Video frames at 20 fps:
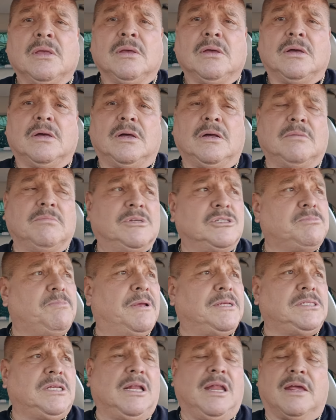Um,
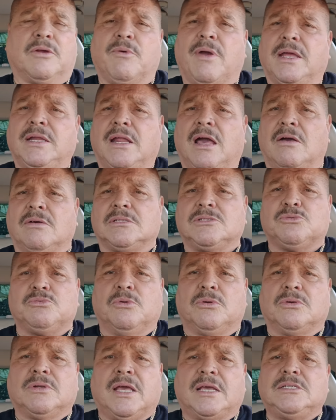especially like right now, it's
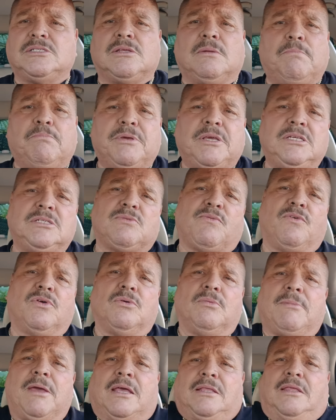real nice and
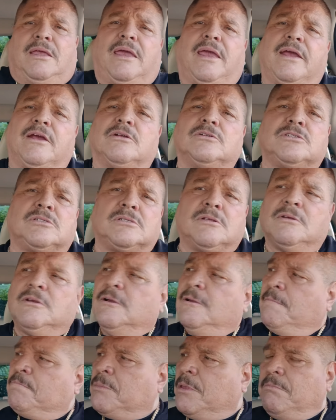peaceful, man. The air's
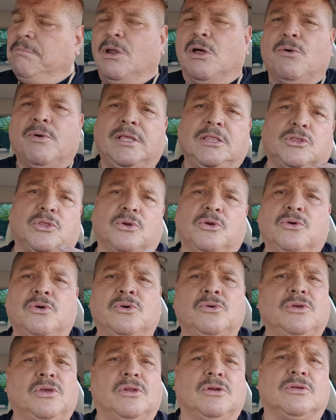blowing
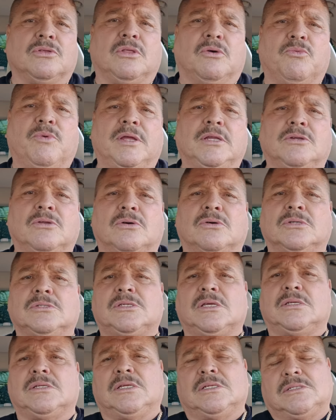through, you know, the windows.
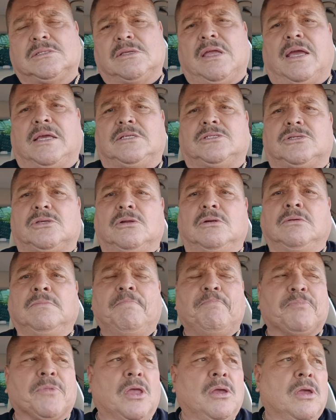It, it's nice, you know.
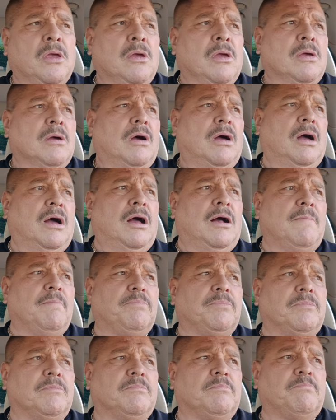Um,
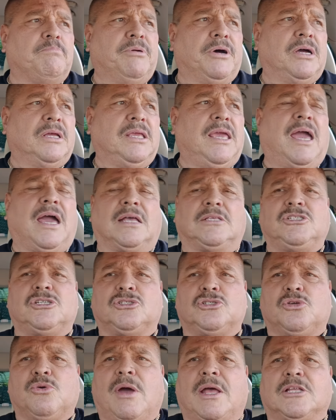but yeah,
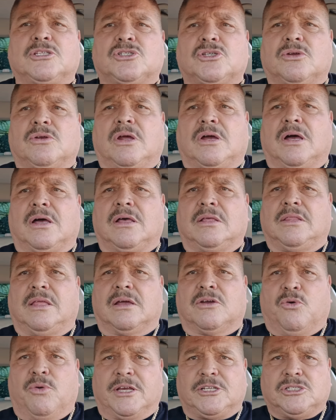just to answer uh, the
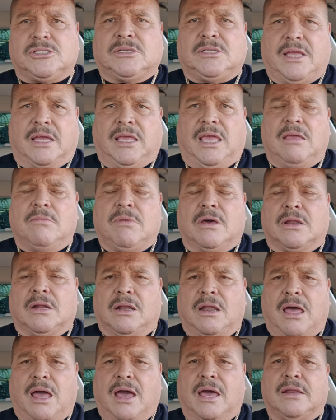question that came out a
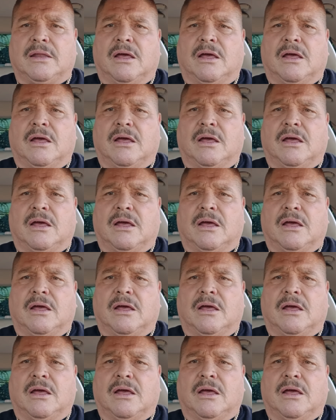lot